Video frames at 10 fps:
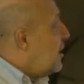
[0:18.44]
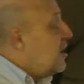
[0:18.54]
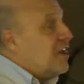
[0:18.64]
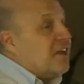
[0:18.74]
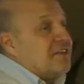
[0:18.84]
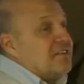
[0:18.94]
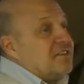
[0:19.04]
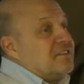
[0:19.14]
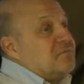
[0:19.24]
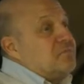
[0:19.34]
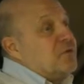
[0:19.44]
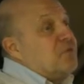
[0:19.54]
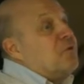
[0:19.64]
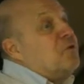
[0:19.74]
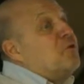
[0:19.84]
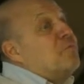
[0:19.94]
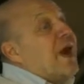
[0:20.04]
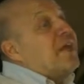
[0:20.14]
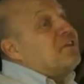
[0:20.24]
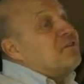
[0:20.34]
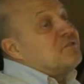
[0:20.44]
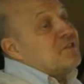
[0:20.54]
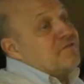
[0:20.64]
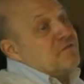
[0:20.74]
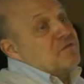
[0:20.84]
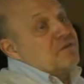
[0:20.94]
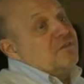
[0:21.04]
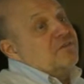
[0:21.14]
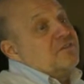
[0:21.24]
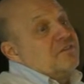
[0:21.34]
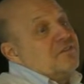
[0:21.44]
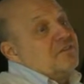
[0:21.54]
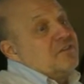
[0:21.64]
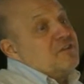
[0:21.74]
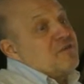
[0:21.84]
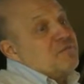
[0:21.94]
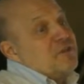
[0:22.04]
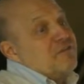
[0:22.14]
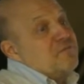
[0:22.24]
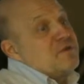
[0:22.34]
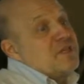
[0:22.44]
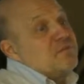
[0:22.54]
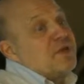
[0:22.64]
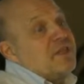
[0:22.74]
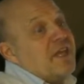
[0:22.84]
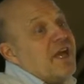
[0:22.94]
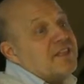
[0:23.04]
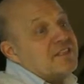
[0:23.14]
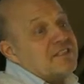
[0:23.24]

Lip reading: between peers, equal people, interrupting me, asking me